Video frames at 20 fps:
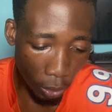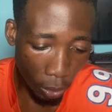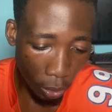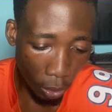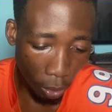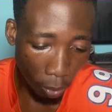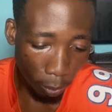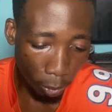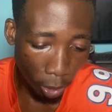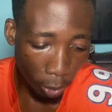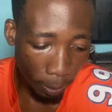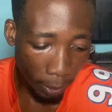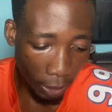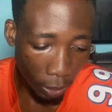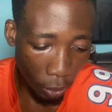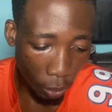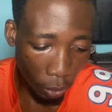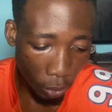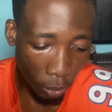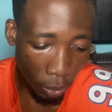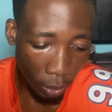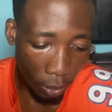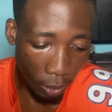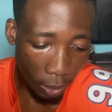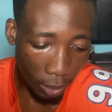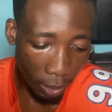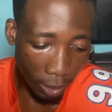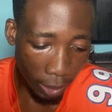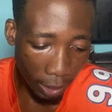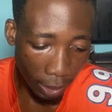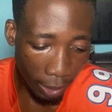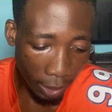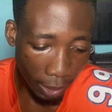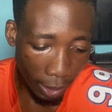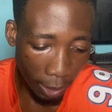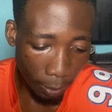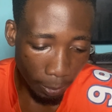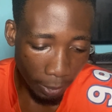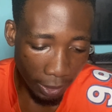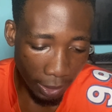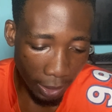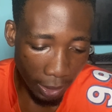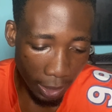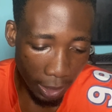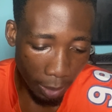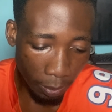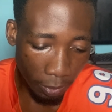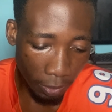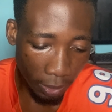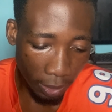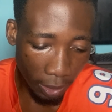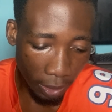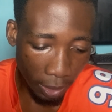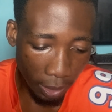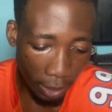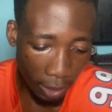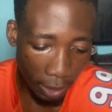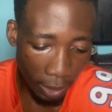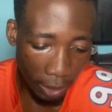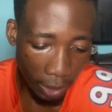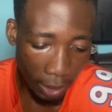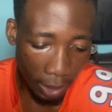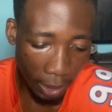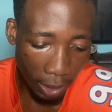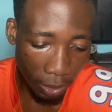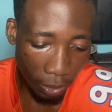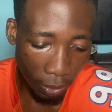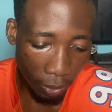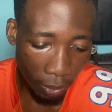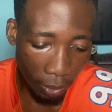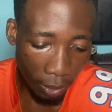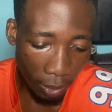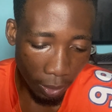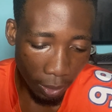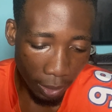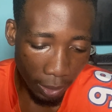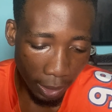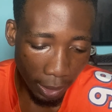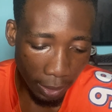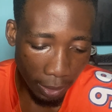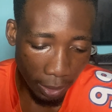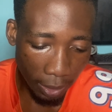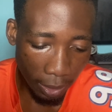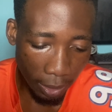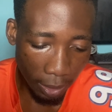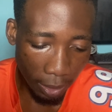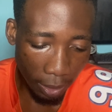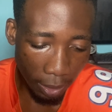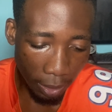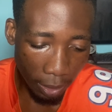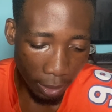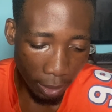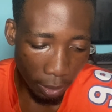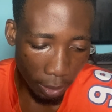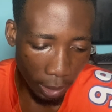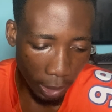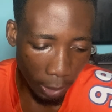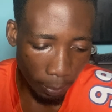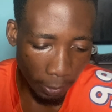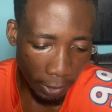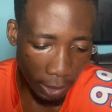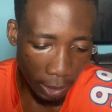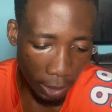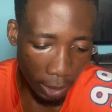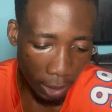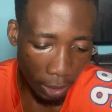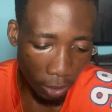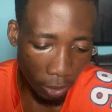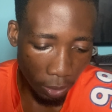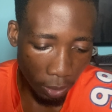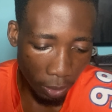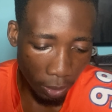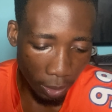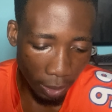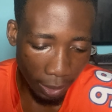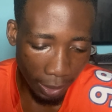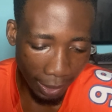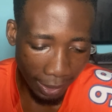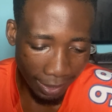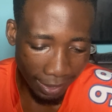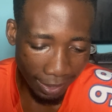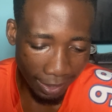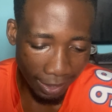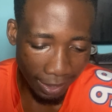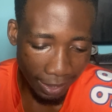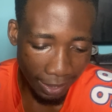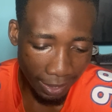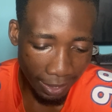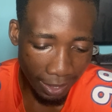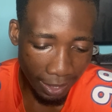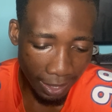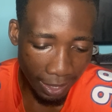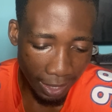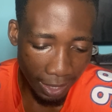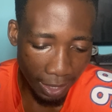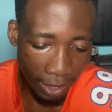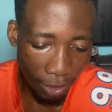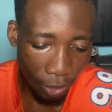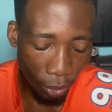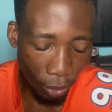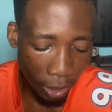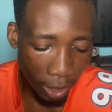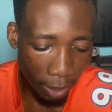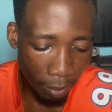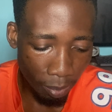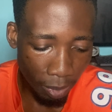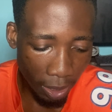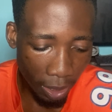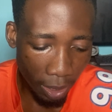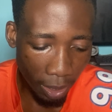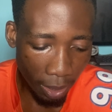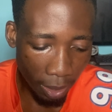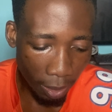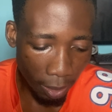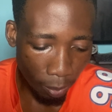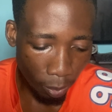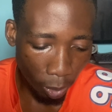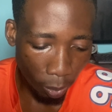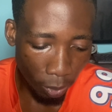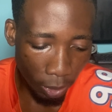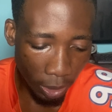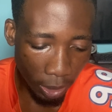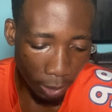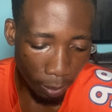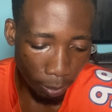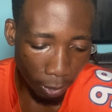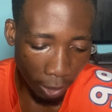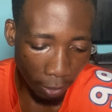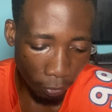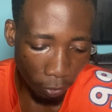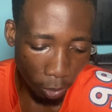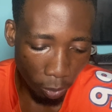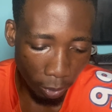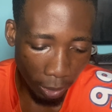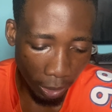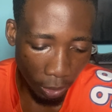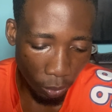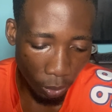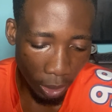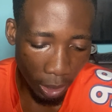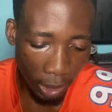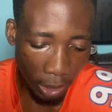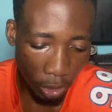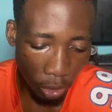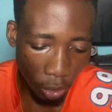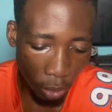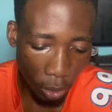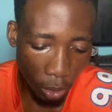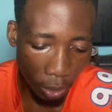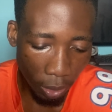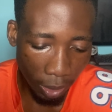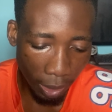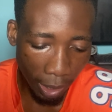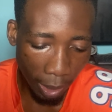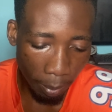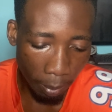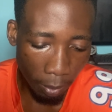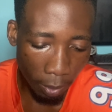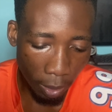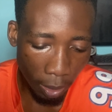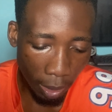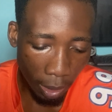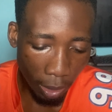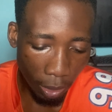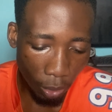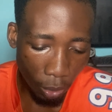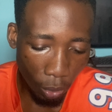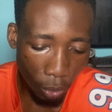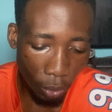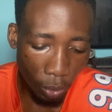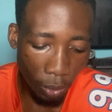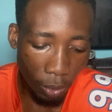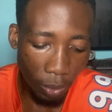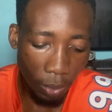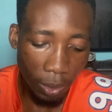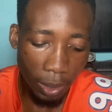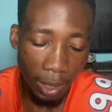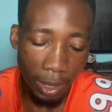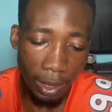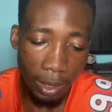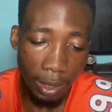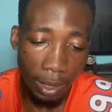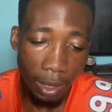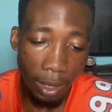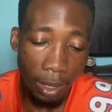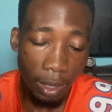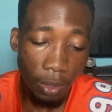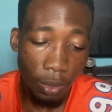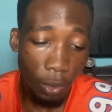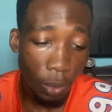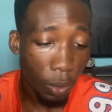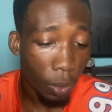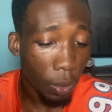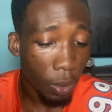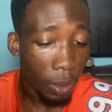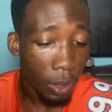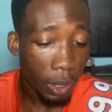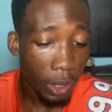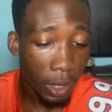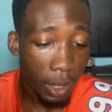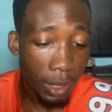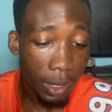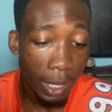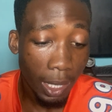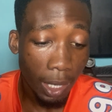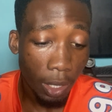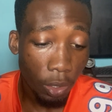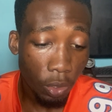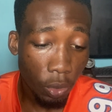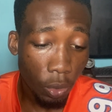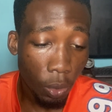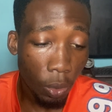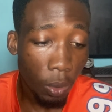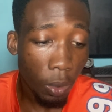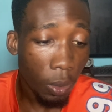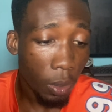on proper doors. Third-party games integration test. Third-party integration test is the key to a big publishing platform that will ensure long-term token utility. So keys are also